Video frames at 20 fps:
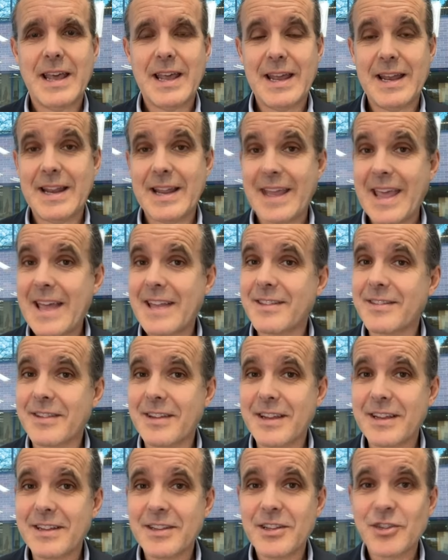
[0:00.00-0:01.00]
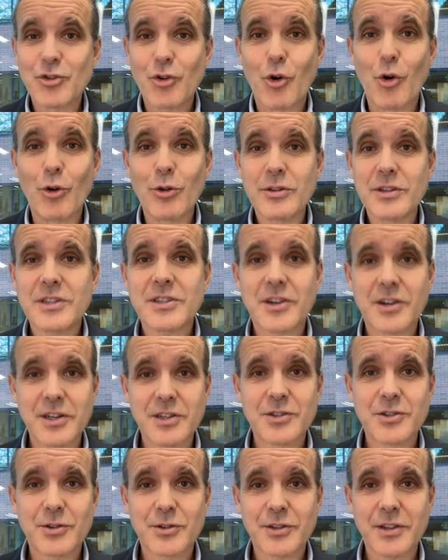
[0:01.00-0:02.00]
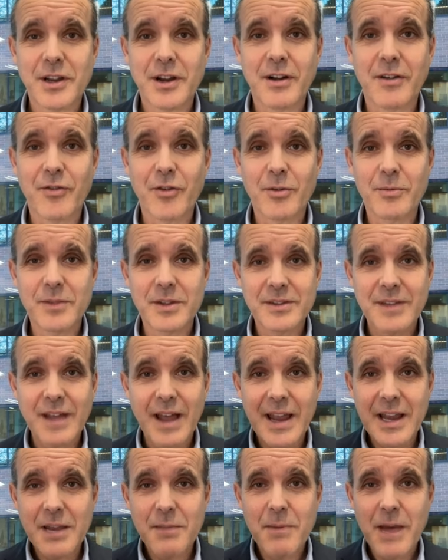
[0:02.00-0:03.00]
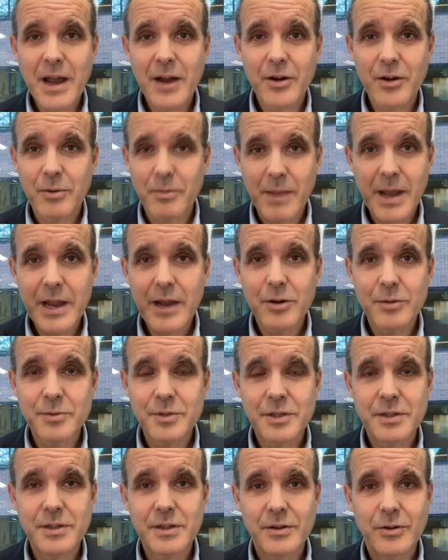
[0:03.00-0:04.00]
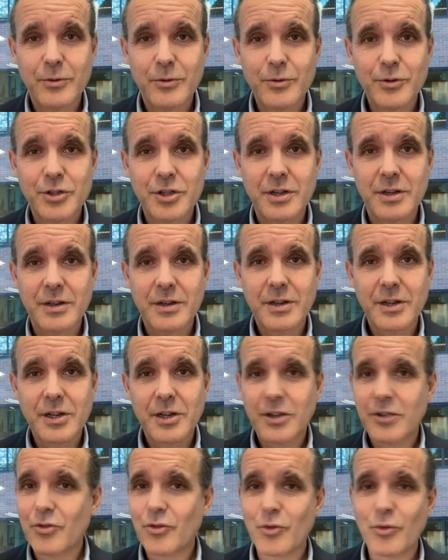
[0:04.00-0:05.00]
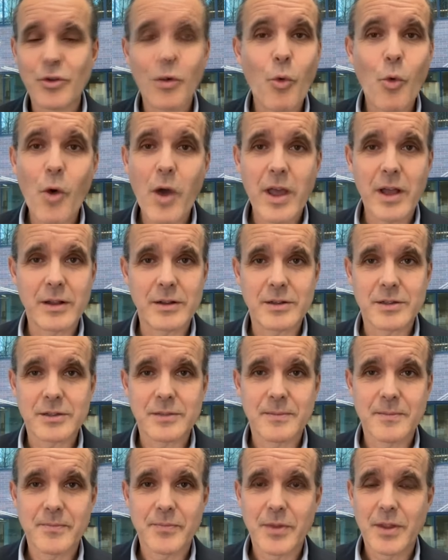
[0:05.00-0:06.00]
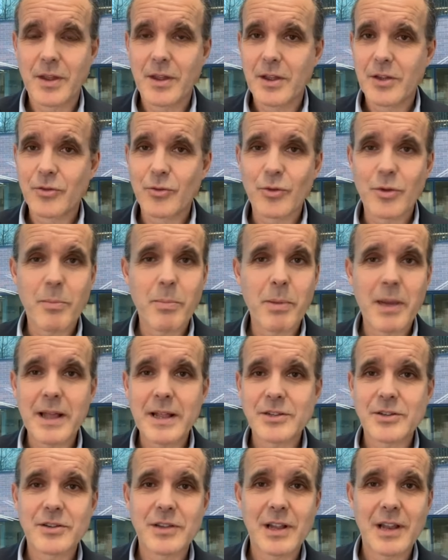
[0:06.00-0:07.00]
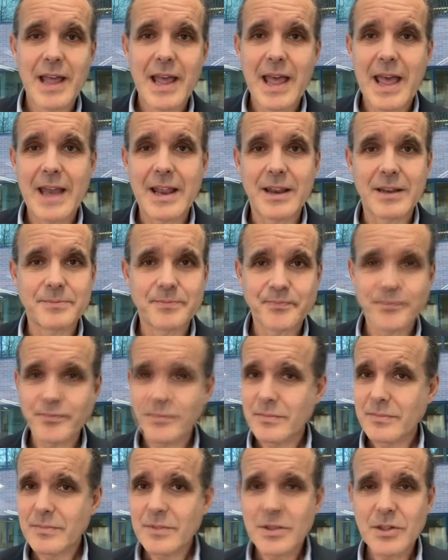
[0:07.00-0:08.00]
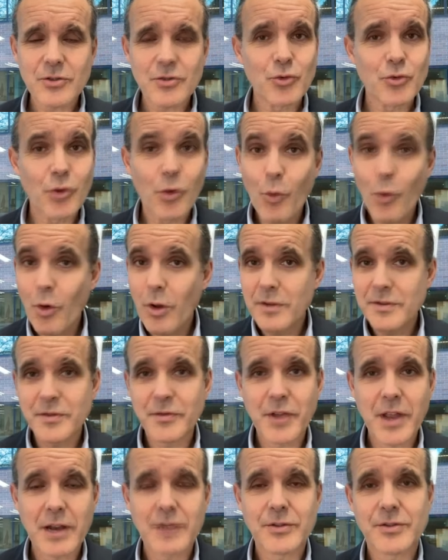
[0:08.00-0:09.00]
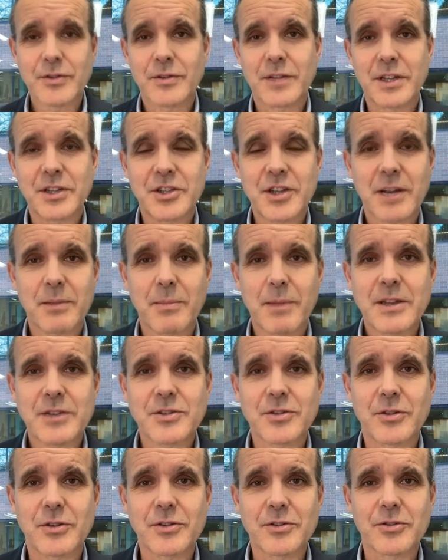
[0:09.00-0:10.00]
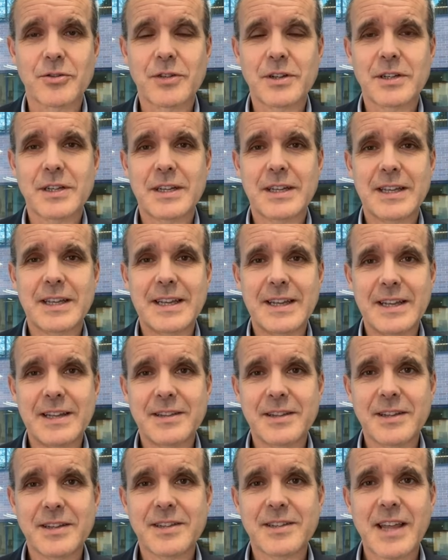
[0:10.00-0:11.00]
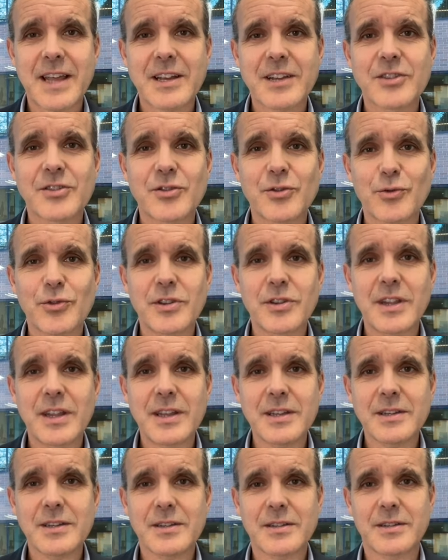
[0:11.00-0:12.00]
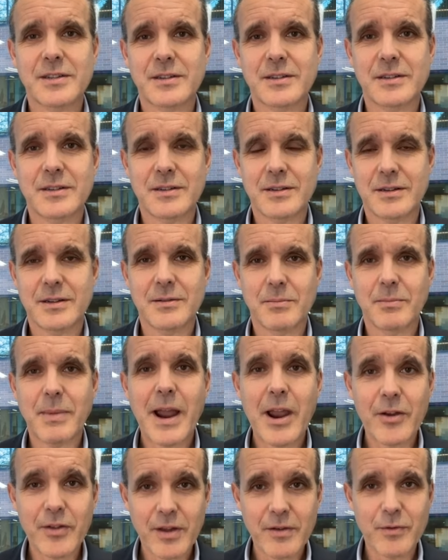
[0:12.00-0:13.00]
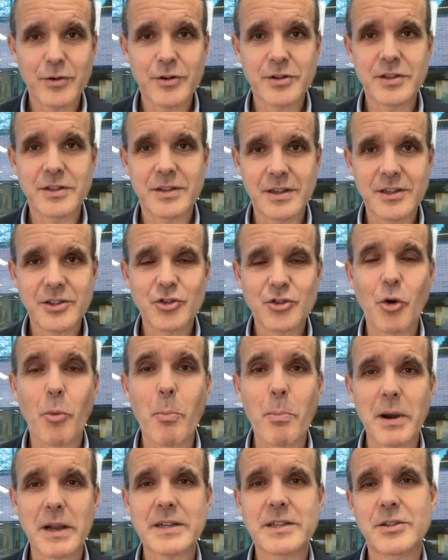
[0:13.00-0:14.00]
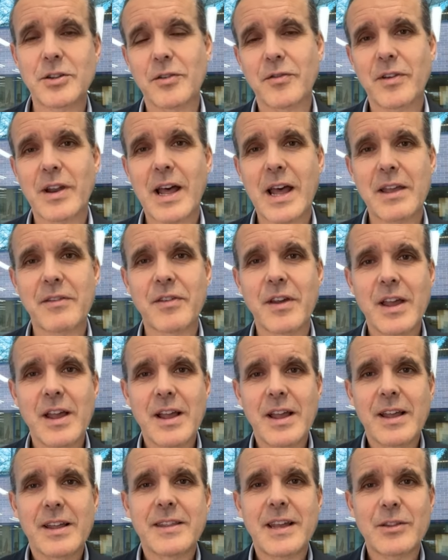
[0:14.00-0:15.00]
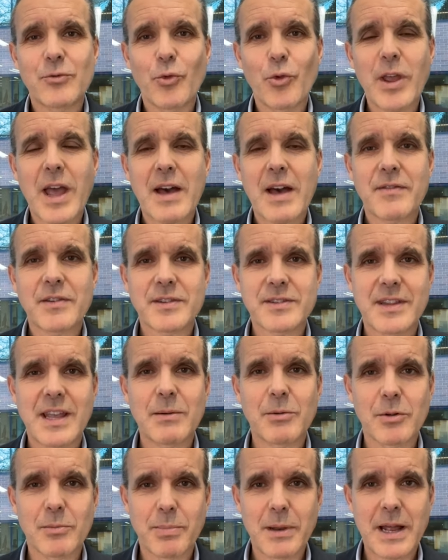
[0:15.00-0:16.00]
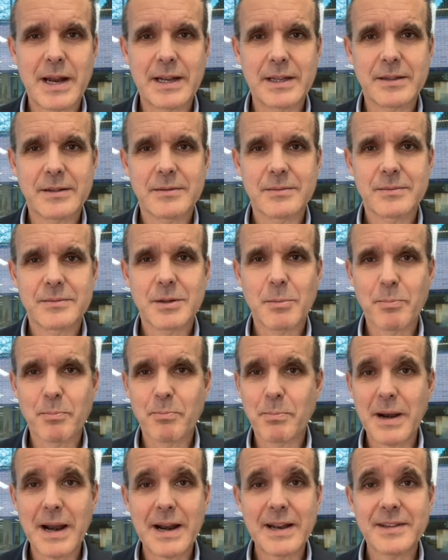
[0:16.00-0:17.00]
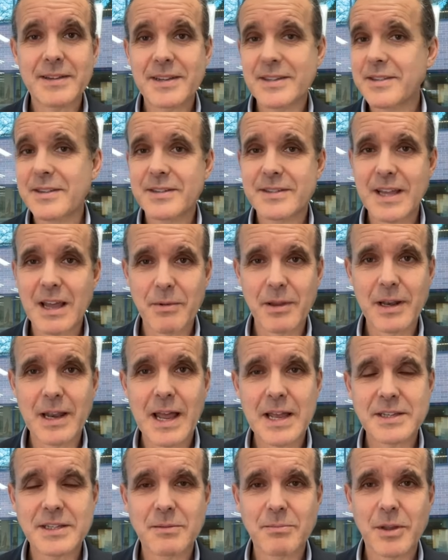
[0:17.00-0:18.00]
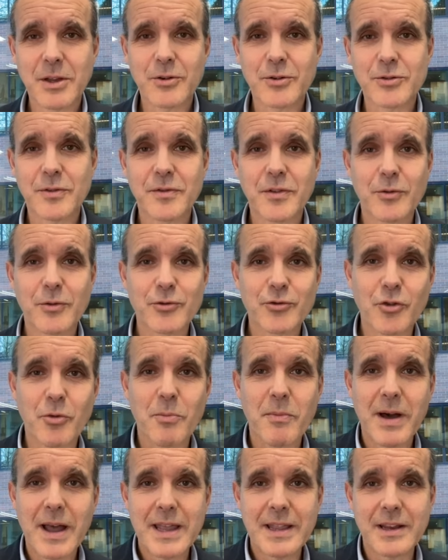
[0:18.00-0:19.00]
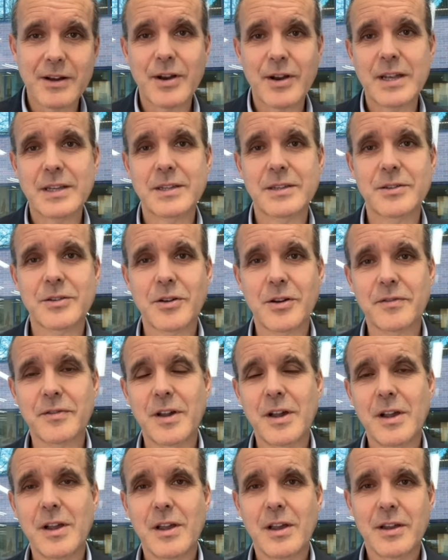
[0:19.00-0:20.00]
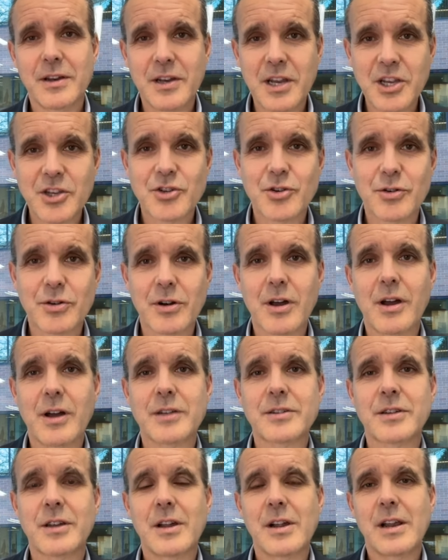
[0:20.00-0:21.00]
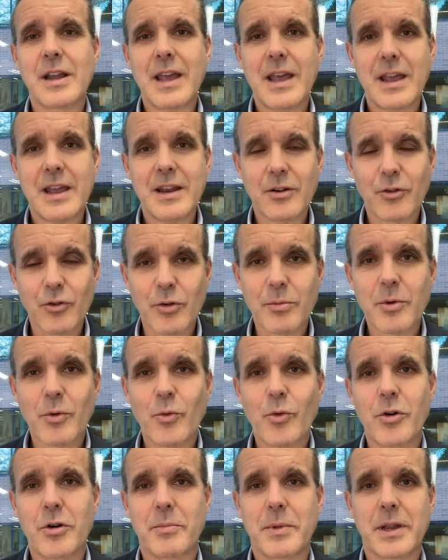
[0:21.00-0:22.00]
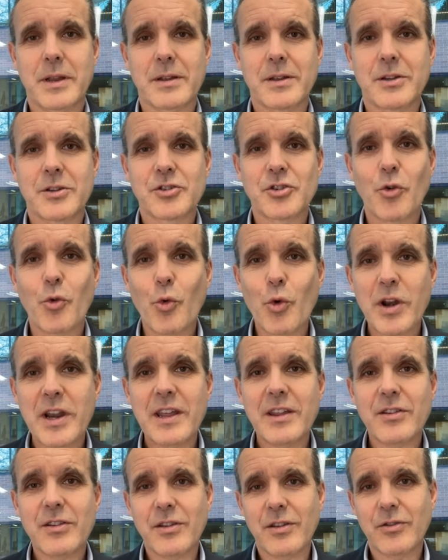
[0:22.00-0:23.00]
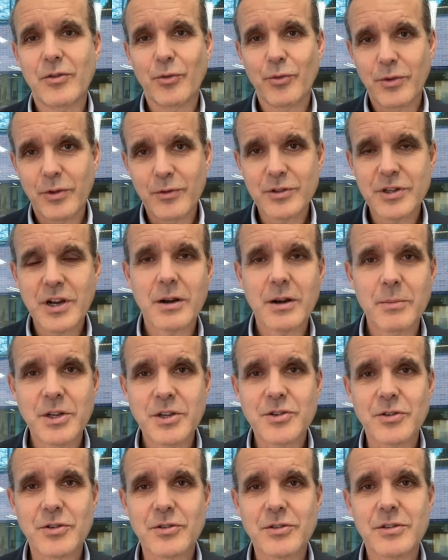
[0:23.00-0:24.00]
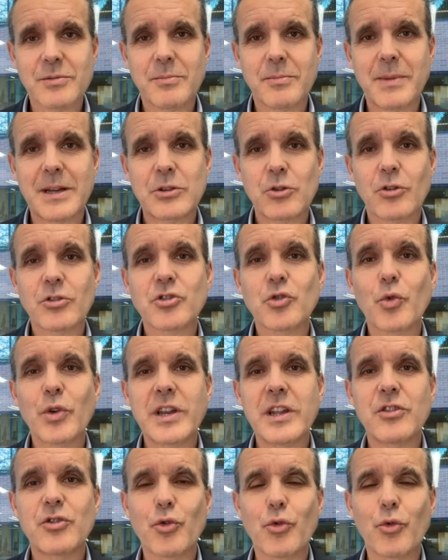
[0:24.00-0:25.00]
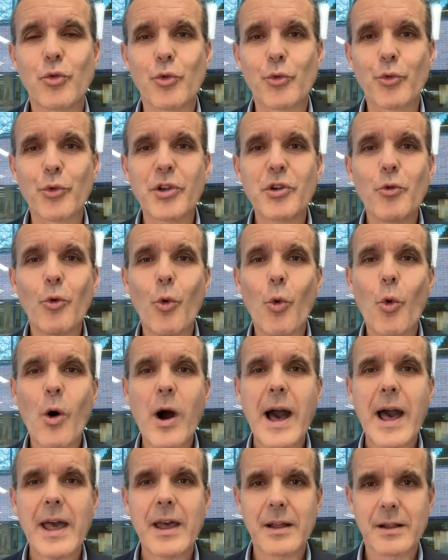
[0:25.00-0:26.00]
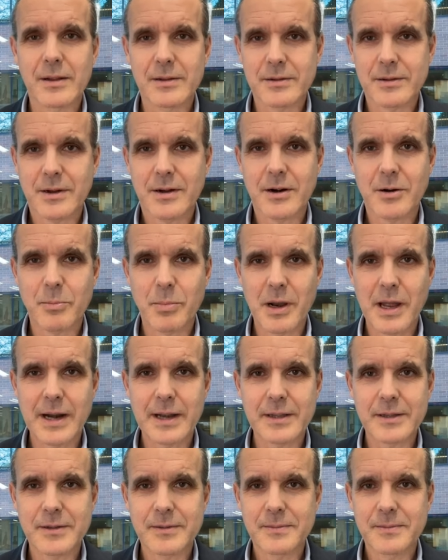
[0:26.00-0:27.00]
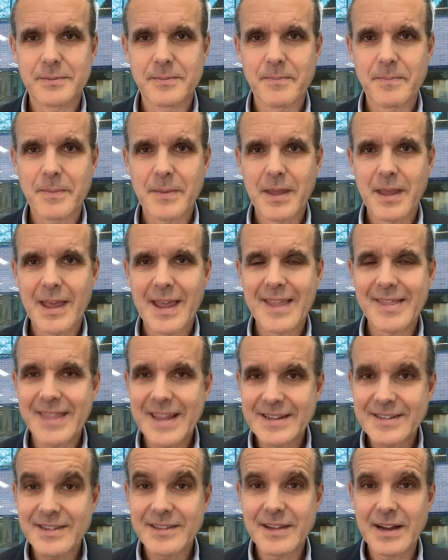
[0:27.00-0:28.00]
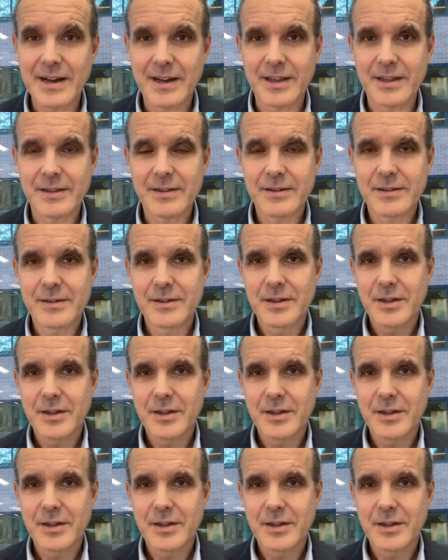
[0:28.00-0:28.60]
And again, it is all these creatures there, from the tiny microbes in the ocean, to the whales, to the plants on the land, to the walls of Yellowstone that Jack mentioned also. It is thanks to this biodiversity, this complexity of life, that we have a stable planet. The planet is destabilizing because of those combined crises of nature loss and global warming. So we need to reduce our emissions, but also we need to rewild our planet. And that's the target,